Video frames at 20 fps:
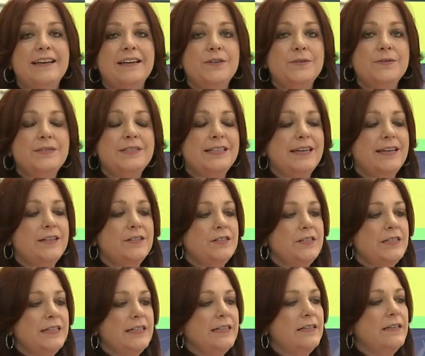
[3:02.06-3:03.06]

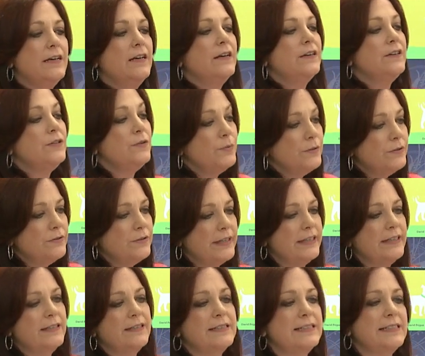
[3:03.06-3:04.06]
A-U-T-H-D, you will
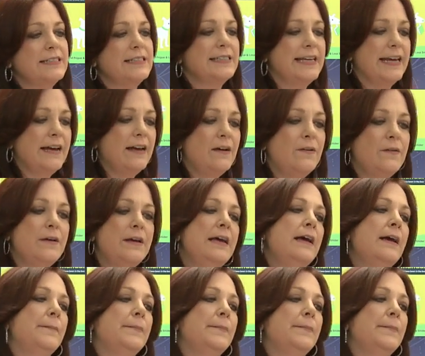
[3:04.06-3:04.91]
get a discount.